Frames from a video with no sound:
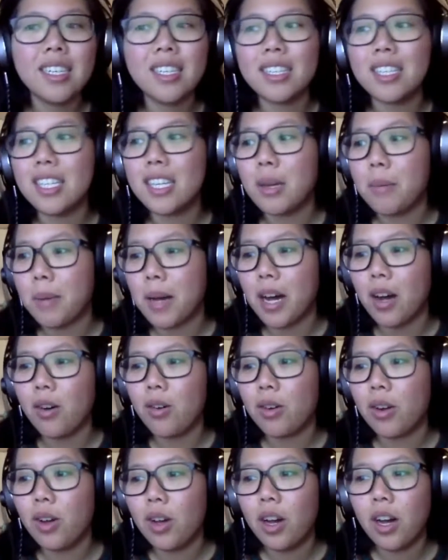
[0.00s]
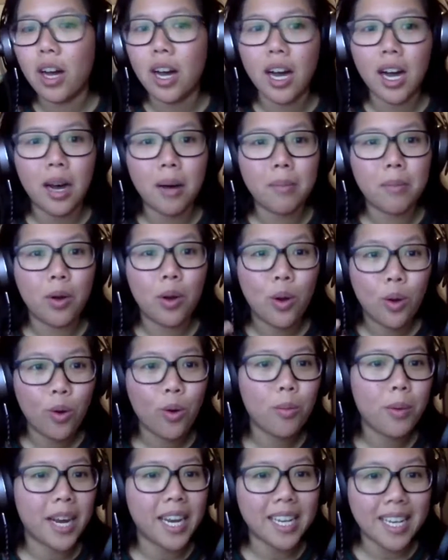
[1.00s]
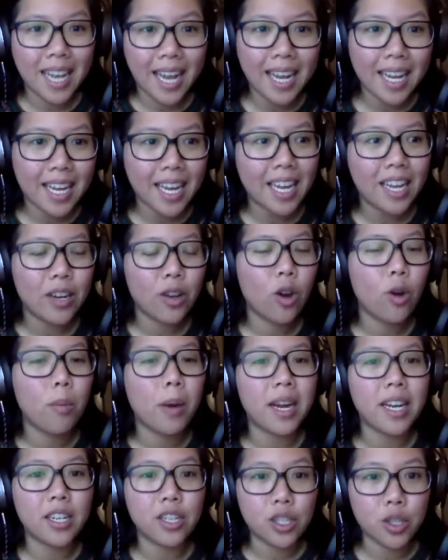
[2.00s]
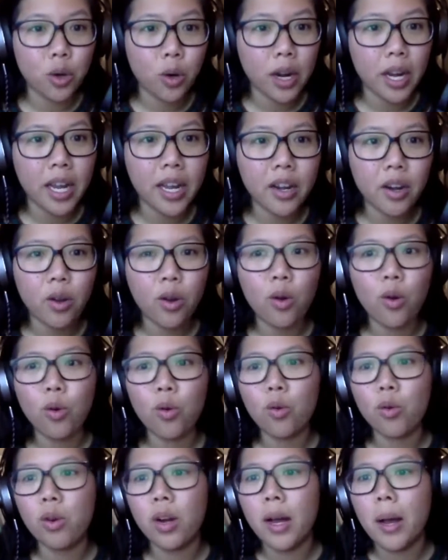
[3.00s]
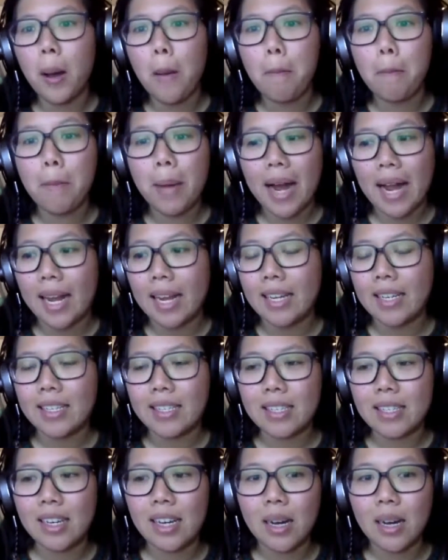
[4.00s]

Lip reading: Think about who might like it, who might enjoy it, who might